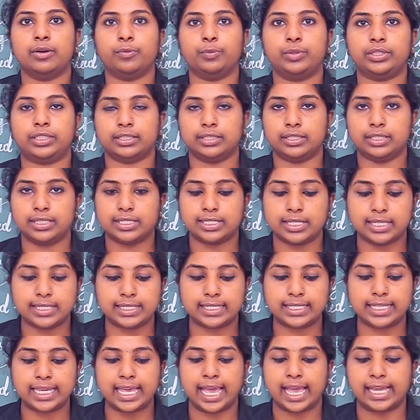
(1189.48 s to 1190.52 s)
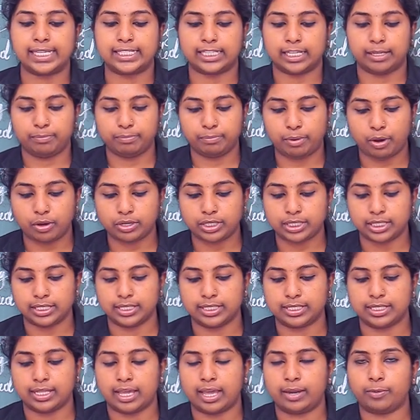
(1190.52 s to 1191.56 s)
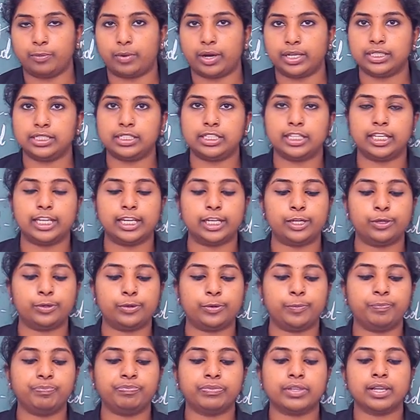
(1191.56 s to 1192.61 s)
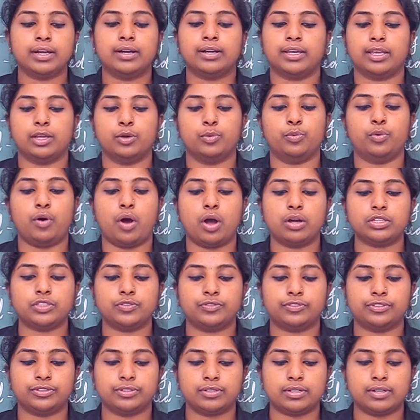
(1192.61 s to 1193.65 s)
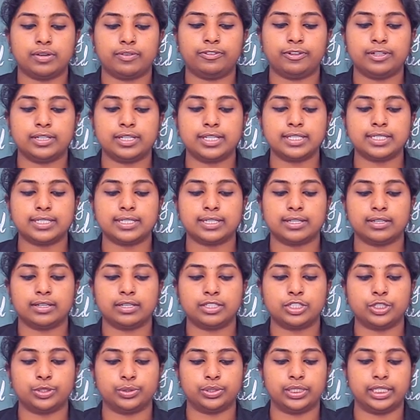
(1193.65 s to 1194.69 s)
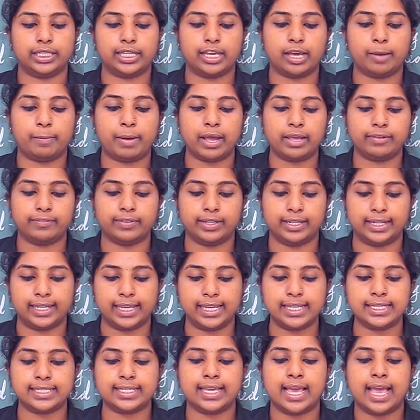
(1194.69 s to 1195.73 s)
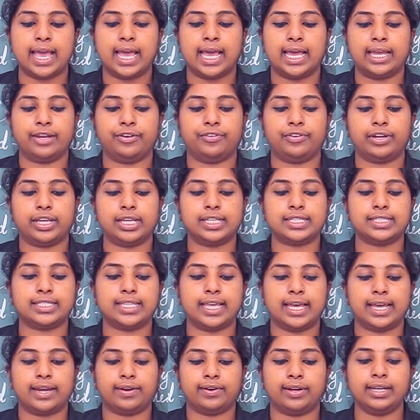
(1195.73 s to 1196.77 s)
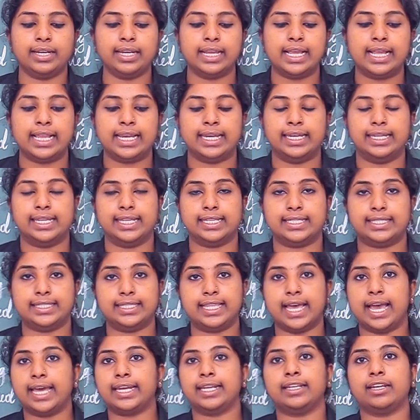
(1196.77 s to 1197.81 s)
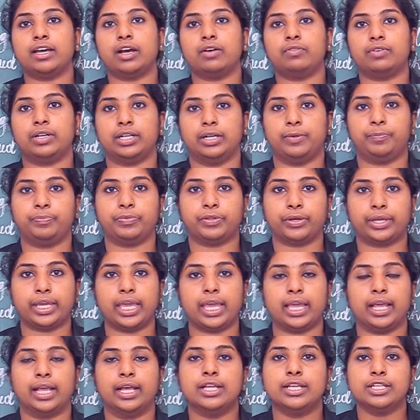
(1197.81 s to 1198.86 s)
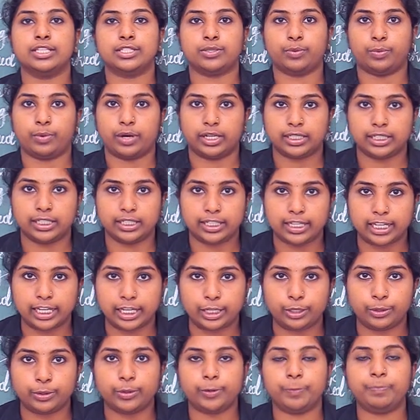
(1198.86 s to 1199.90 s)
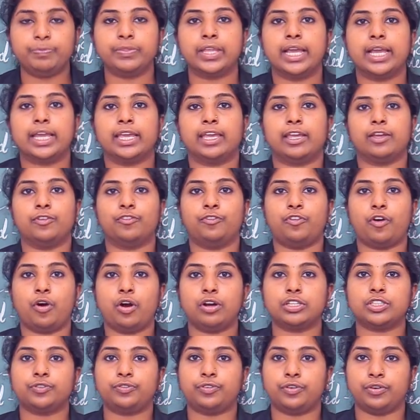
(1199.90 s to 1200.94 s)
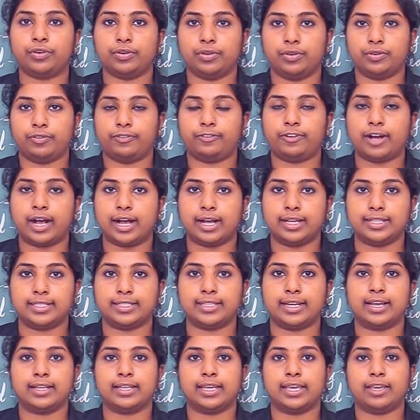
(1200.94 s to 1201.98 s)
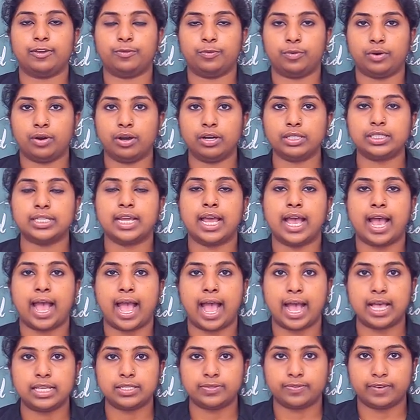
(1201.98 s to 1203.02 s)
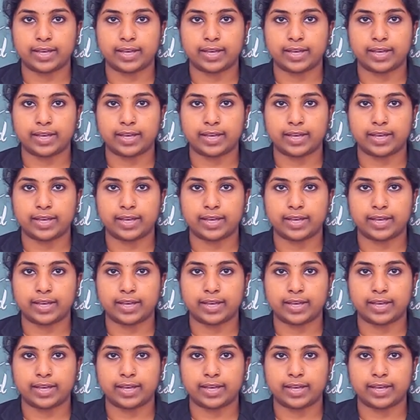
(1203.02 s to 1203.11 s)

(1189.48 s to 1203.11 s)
with urgency and importance. And what did he do? He walked first to the nearby village and reached there in less than an hour. Okay, so what did he do? He walked fast. He walked as